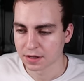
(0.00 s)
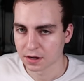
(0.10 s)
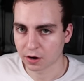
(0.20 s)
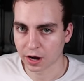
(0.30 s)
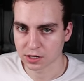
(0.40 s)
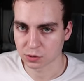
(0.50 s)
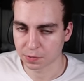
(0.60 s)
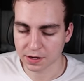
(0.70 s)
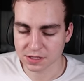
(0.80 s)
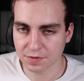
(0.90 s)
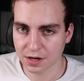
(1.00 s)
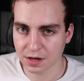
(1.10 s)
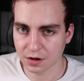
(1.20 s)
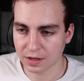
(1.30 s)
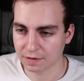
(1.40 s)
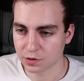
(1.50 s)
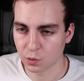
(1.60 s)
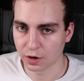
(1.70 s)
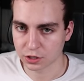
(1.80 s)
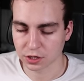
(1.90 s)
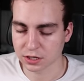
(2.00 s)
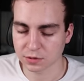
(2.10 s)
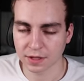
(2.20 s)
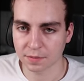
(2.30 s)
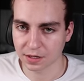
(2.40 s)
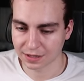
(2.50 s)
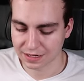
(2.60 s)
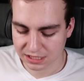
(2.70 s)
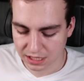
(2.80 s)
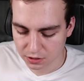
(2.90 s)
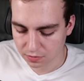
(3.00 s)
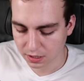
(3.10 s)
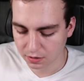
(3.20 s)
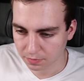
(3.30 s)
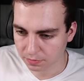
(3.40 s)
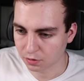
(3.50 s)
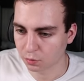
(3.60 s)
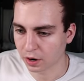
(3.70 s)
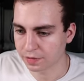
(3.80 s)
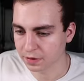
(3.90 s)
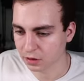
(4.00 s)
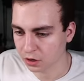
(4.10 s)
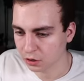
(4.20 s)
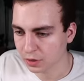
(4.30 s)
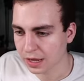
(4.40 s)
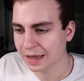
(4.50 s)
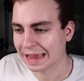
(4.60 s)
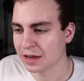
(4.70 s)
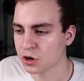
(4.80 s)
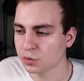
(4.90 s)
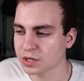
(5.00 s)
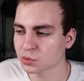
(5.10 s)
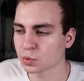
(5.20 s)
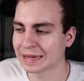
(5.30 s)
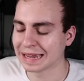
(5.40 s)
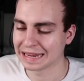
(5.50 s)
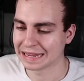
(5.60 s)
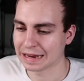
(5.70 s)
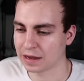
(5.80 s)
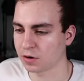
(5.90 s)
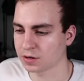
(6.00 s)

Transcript: All right, so pause the video if you want to try to do that. I'm going to continue now. I'm going to run the code and notice we're getting an error.